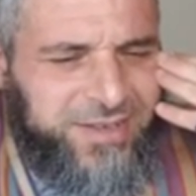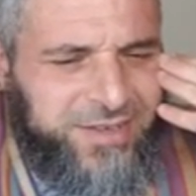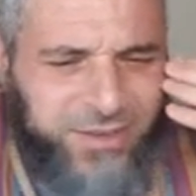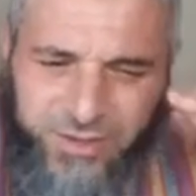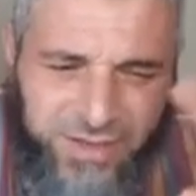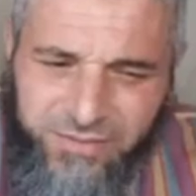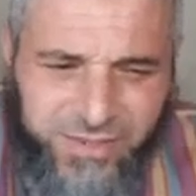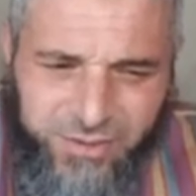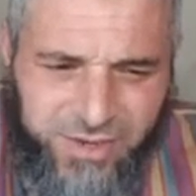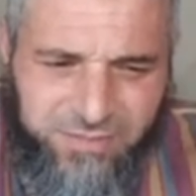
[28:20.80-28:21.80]
You never
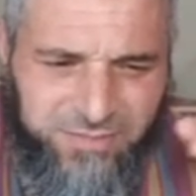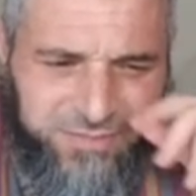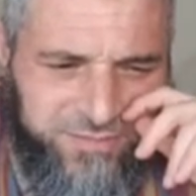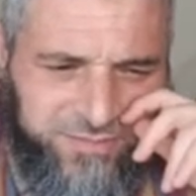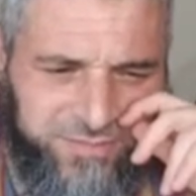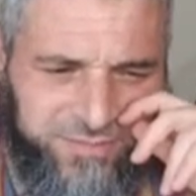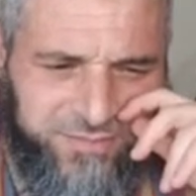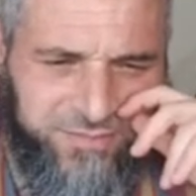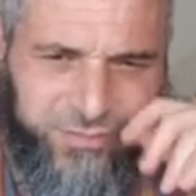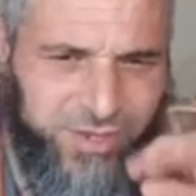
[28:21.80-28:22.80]
scream?
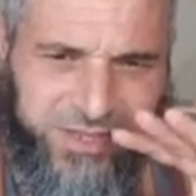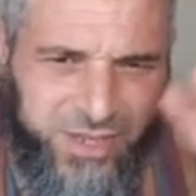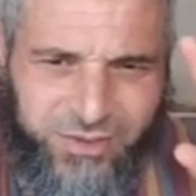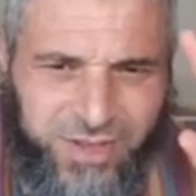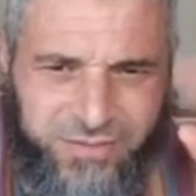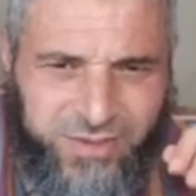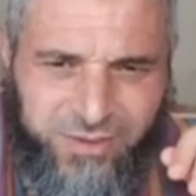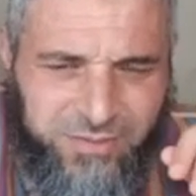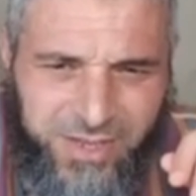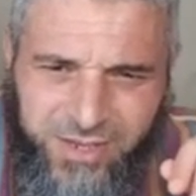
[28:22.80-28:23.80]
Munisa, you never
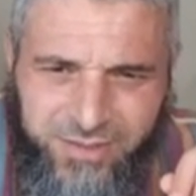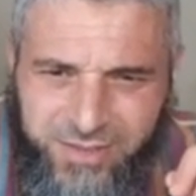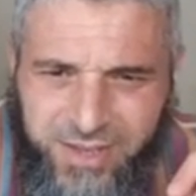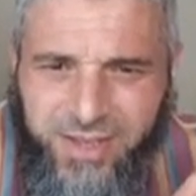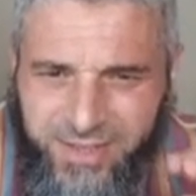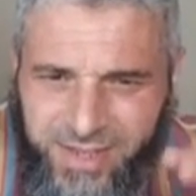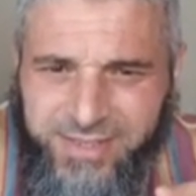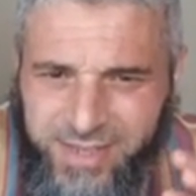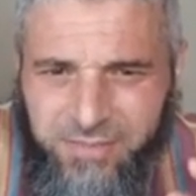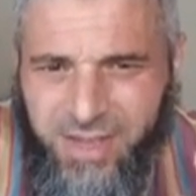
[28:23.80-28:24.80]
scream? Yani,
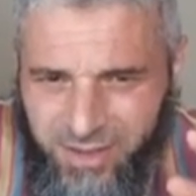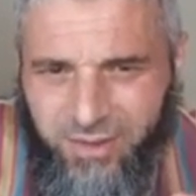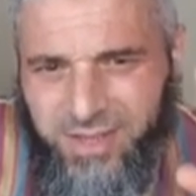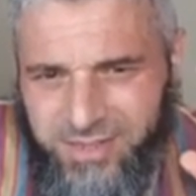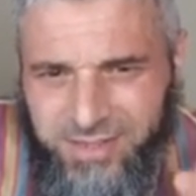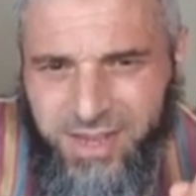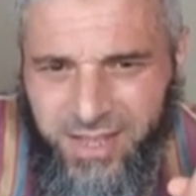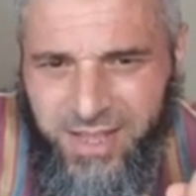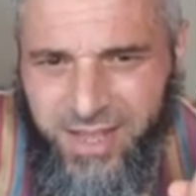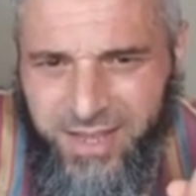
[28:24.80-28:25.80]
Nasima, okay,
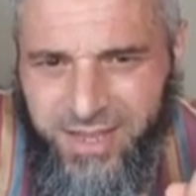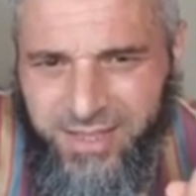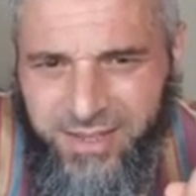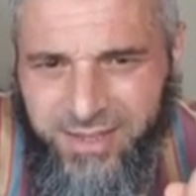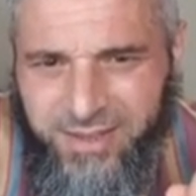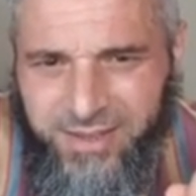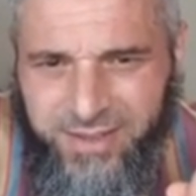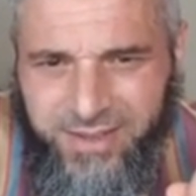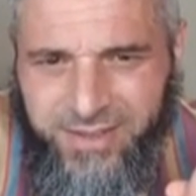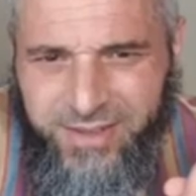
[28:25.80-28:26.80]
Zakallah khair.
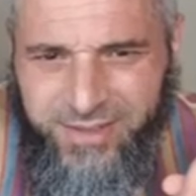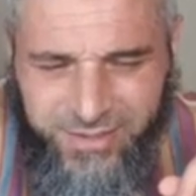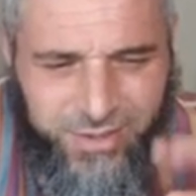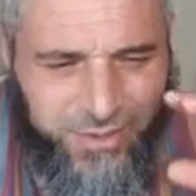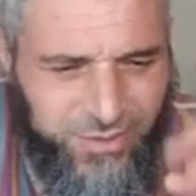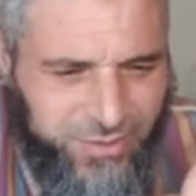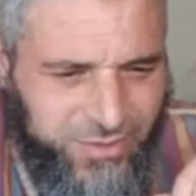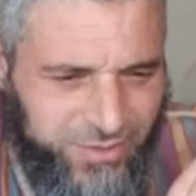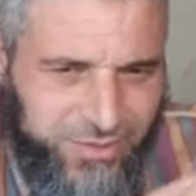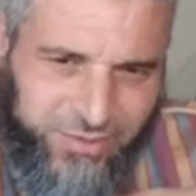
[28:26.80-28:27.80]
So,
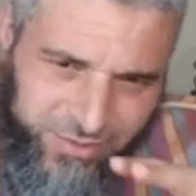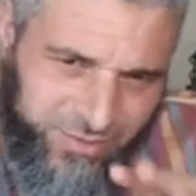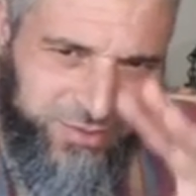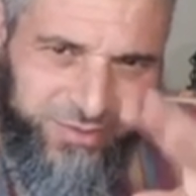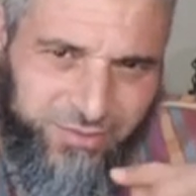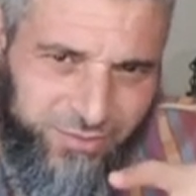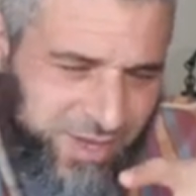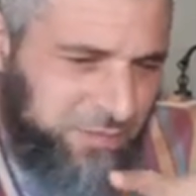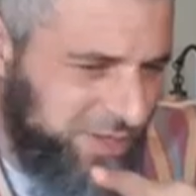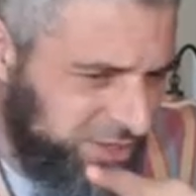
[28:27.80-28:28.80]

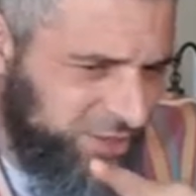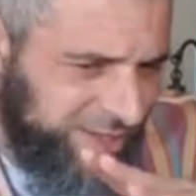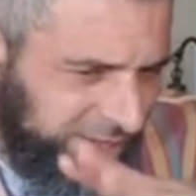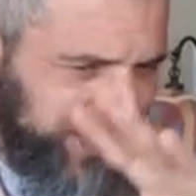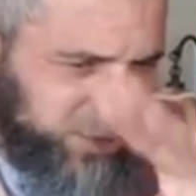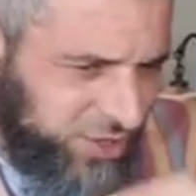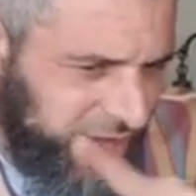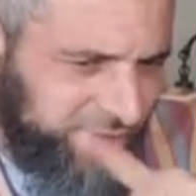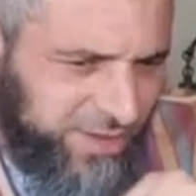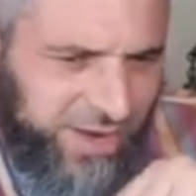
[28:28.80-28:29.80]
somebody's not an angel
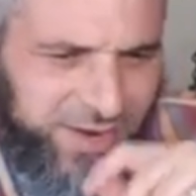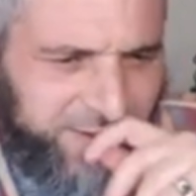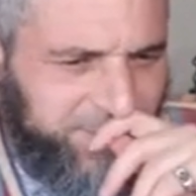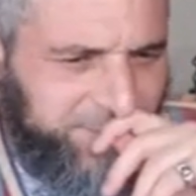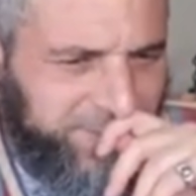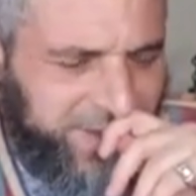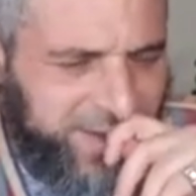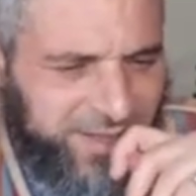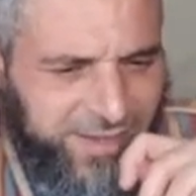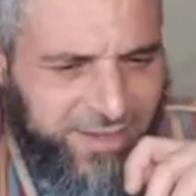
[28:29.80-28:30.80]
out there?
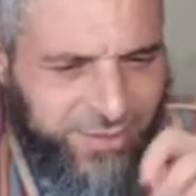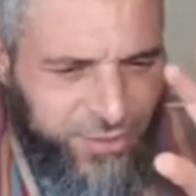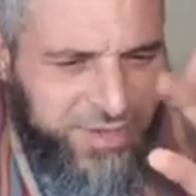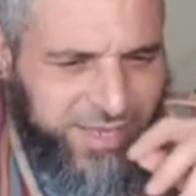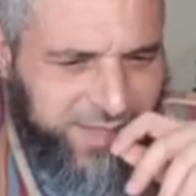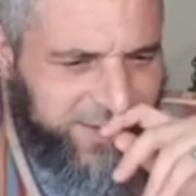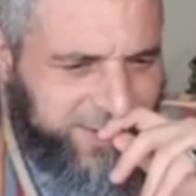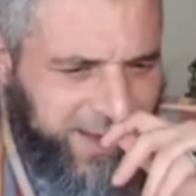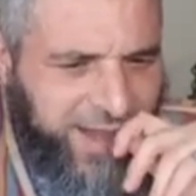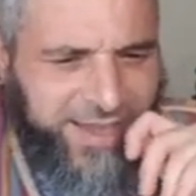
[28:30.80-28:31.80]
No need?
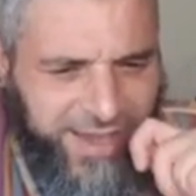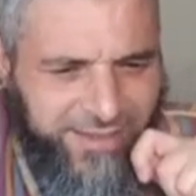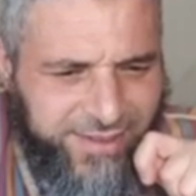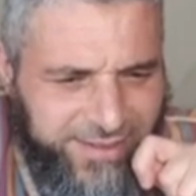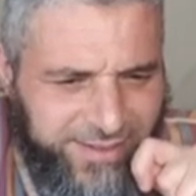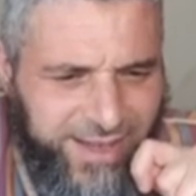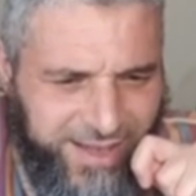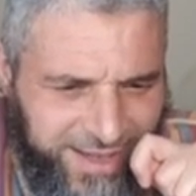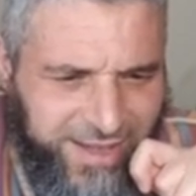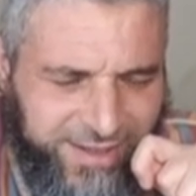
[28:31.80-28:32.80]
I hate it. Yeah,
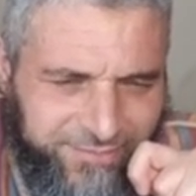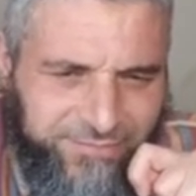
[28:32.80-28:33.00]
huh?